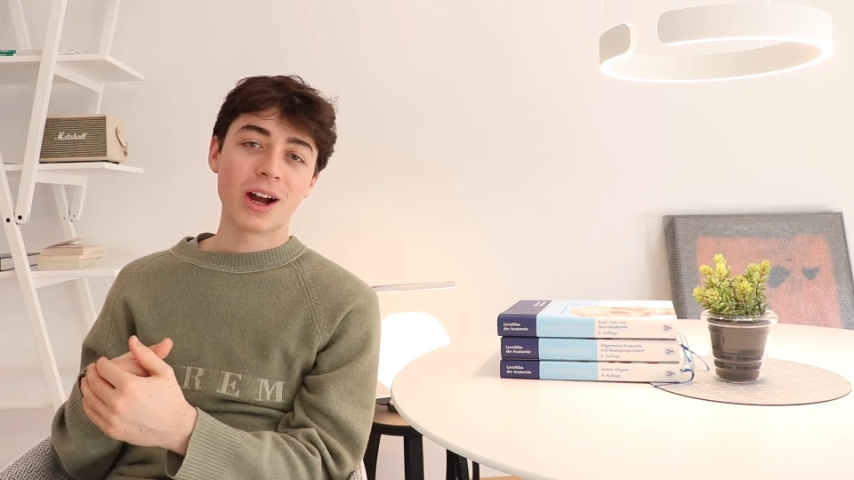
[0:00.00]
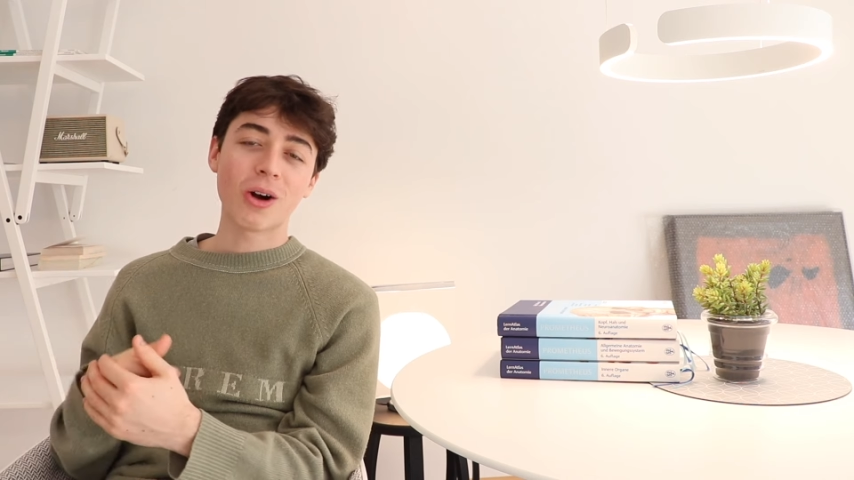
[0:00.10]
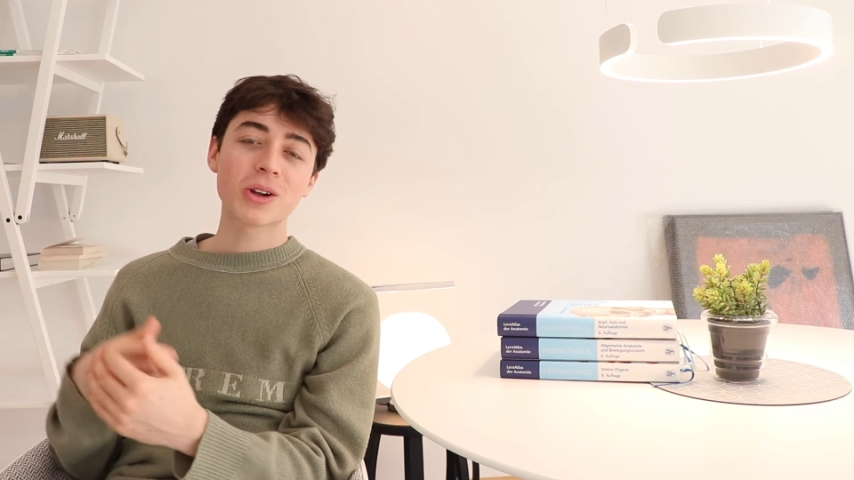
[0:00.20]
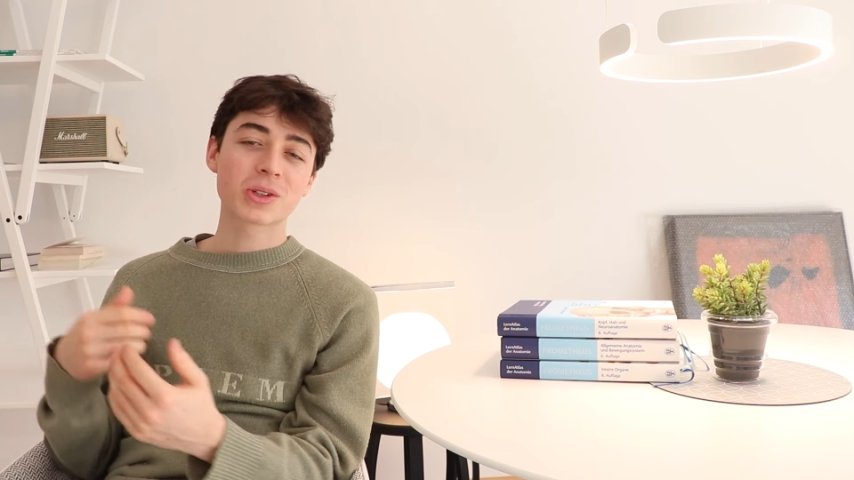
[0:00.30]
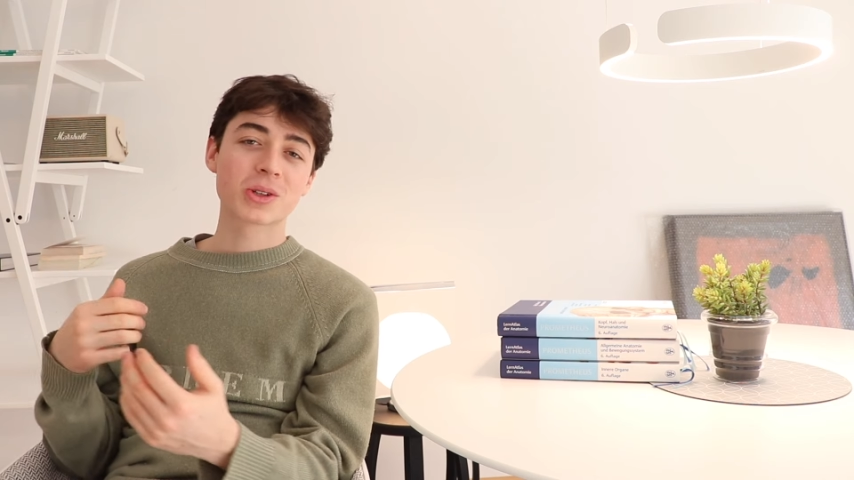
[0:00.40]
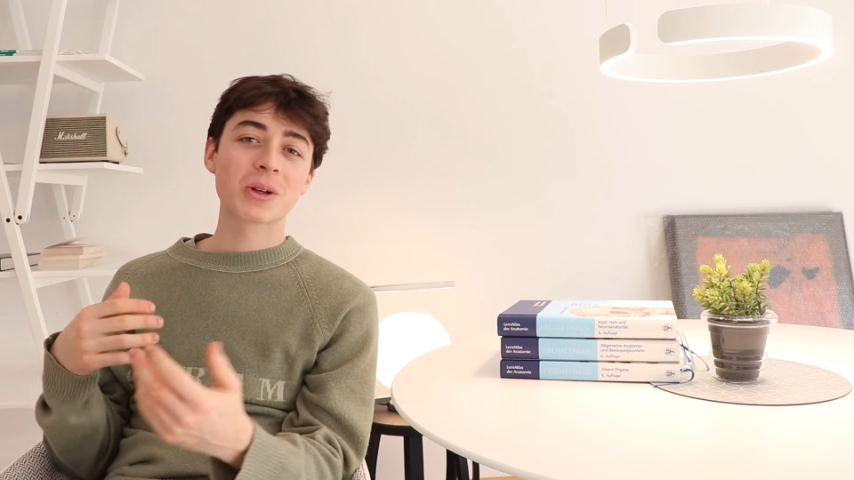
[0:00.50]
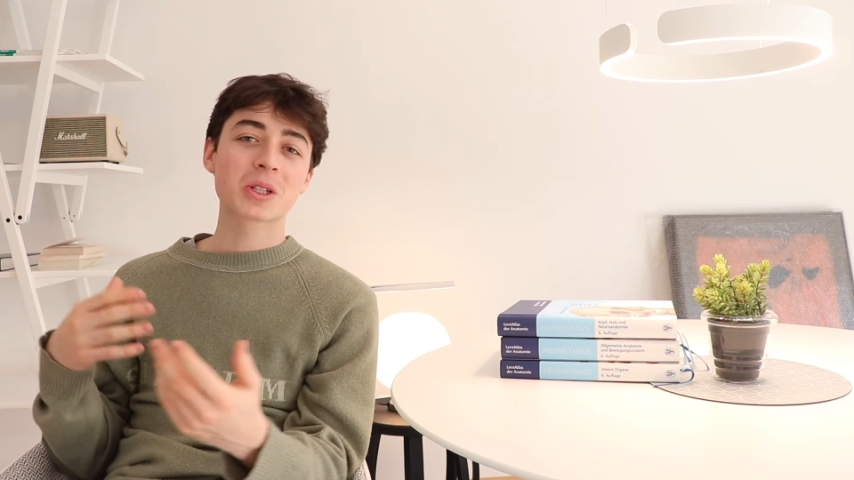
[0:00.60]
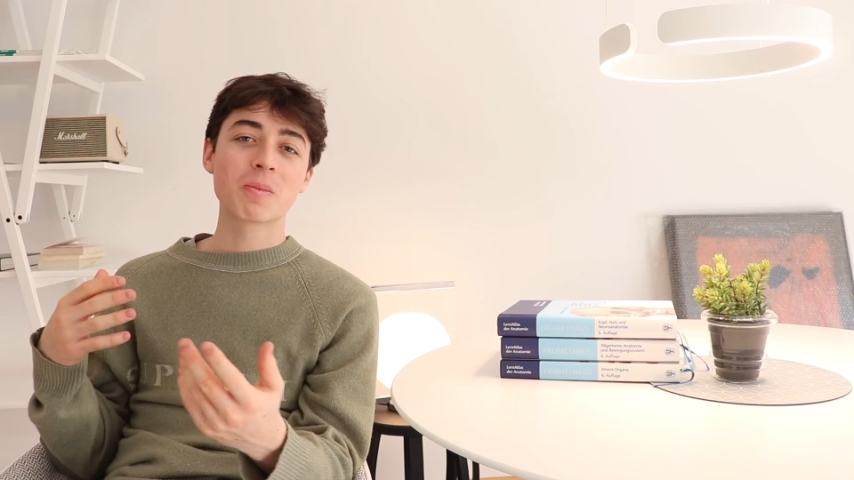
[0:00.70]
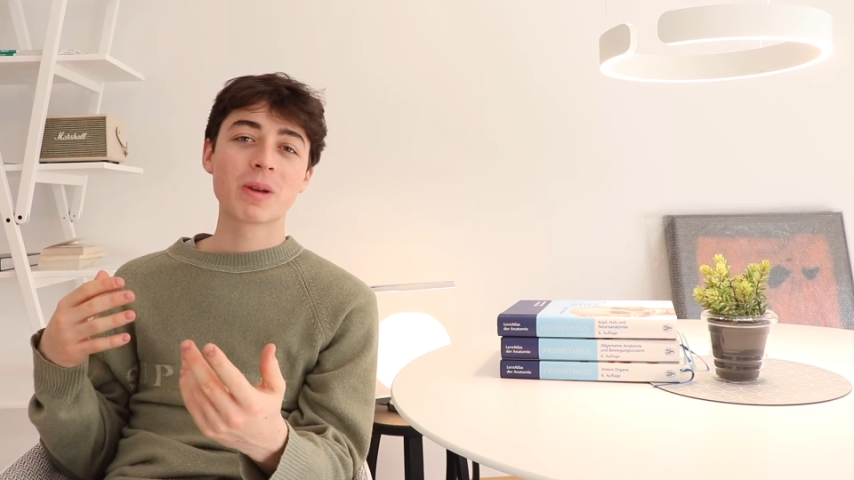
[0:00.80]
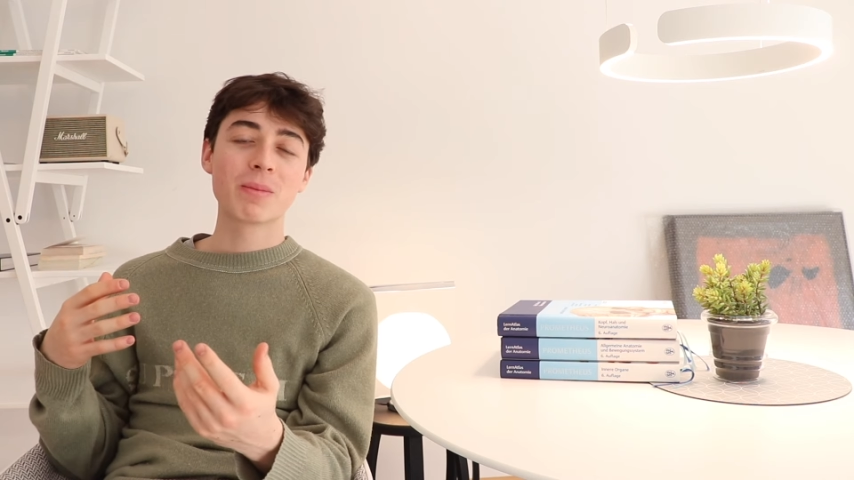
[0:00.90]
I also know
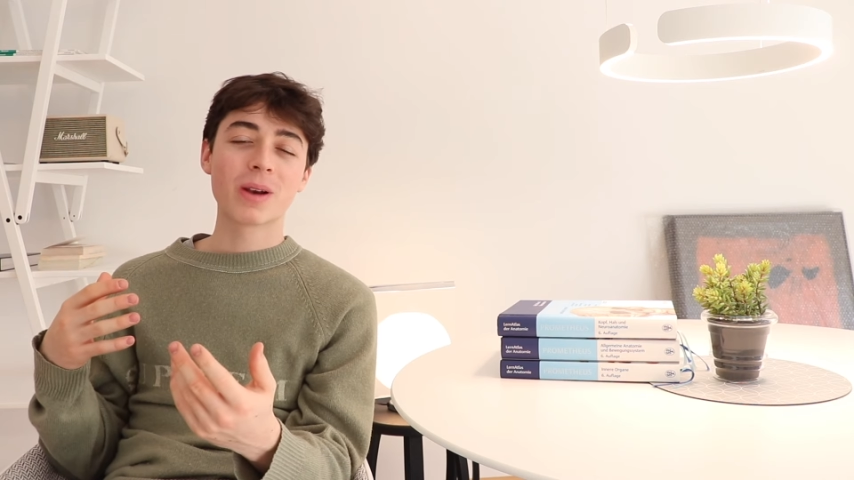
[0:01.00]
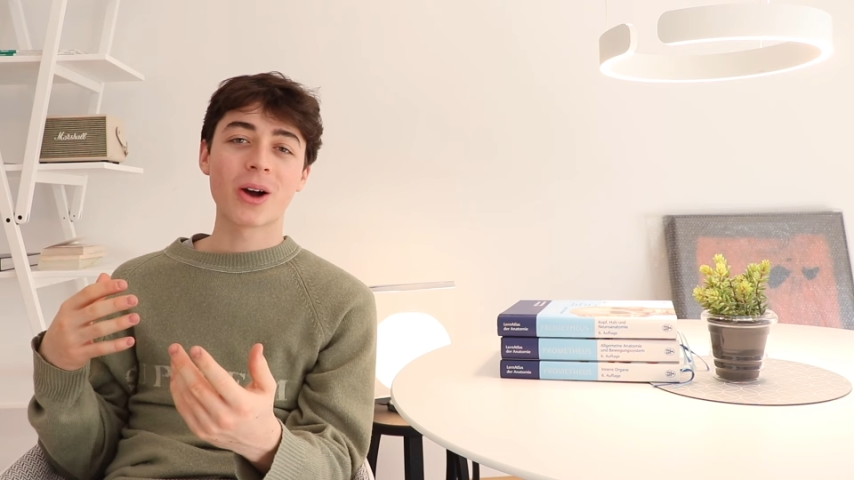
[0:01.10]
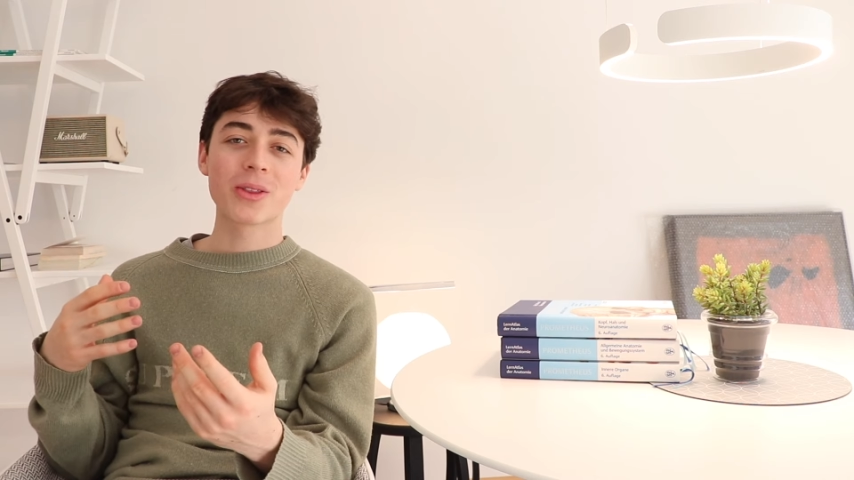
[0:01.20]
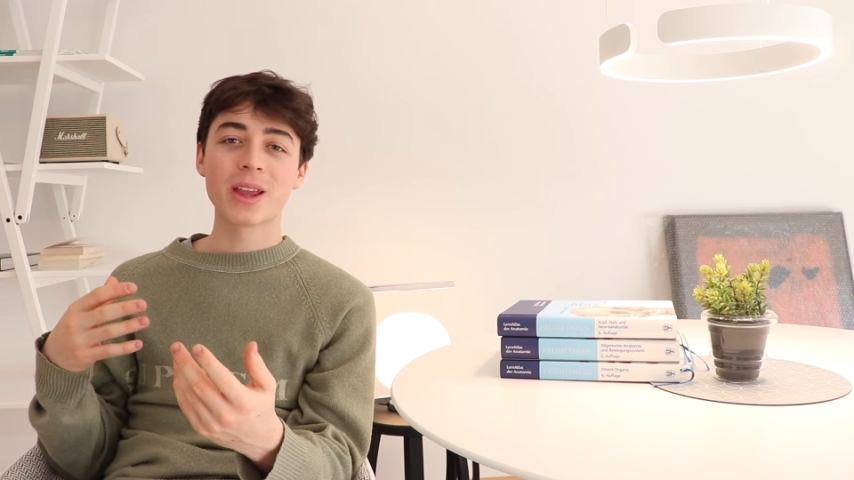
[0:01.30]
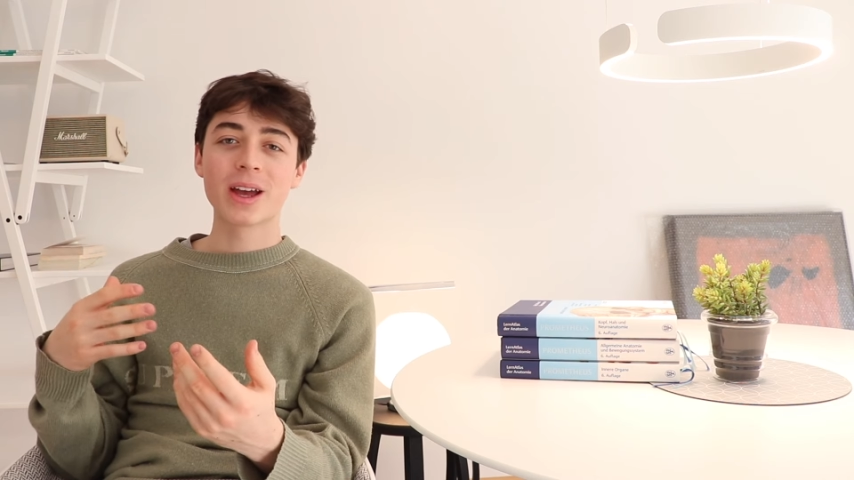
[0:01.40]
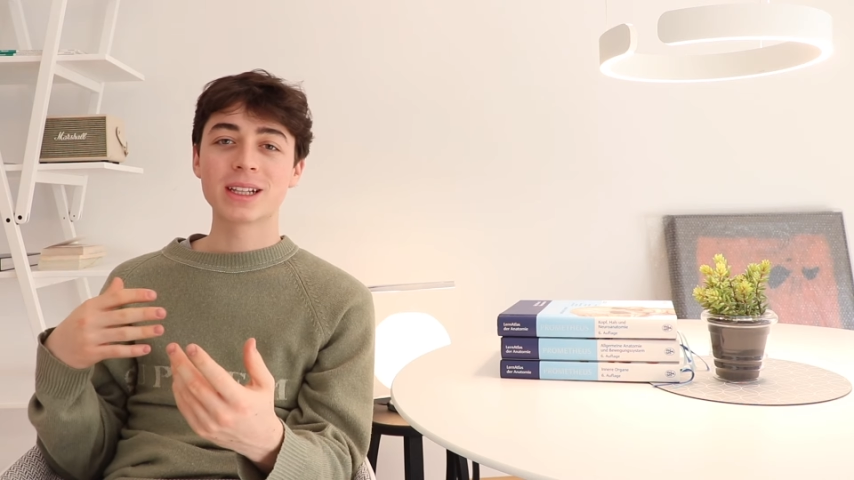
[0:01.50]
some people out there